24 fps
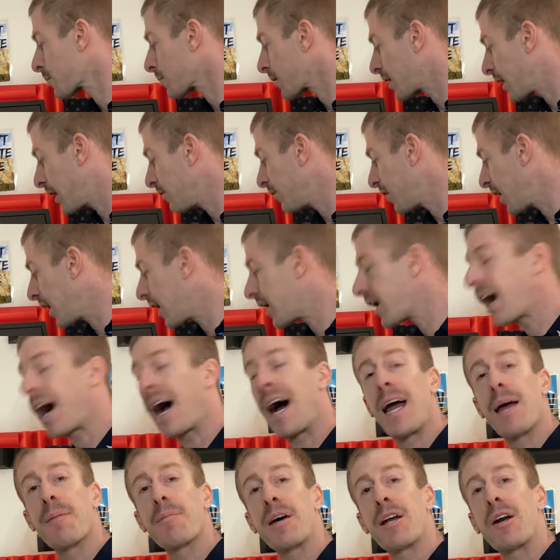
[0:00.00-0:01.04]
and then
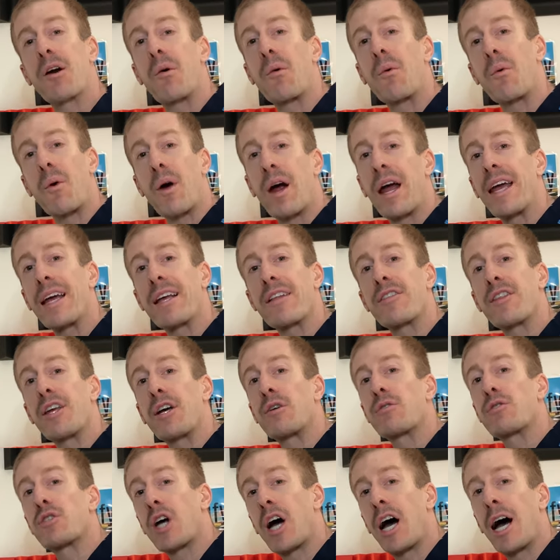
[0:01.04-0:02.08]
I'm going to rank their
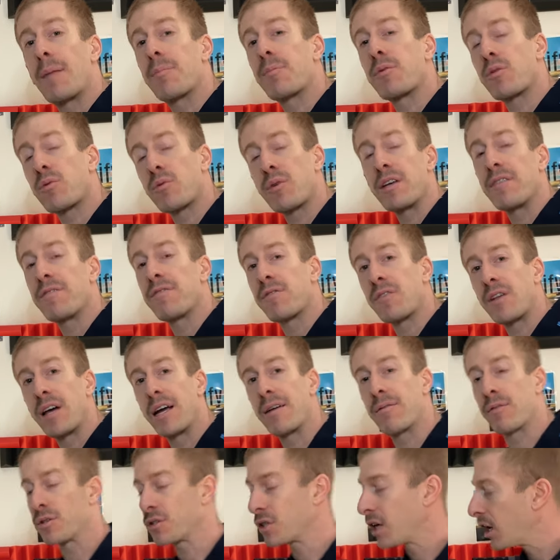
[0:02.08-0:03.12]
top three
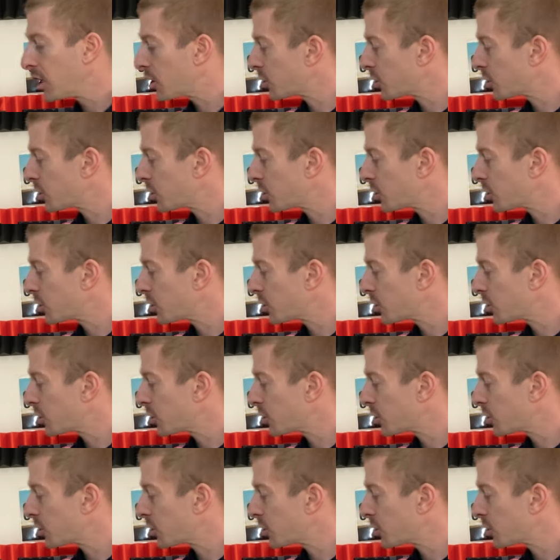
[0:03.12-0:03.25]
flavors.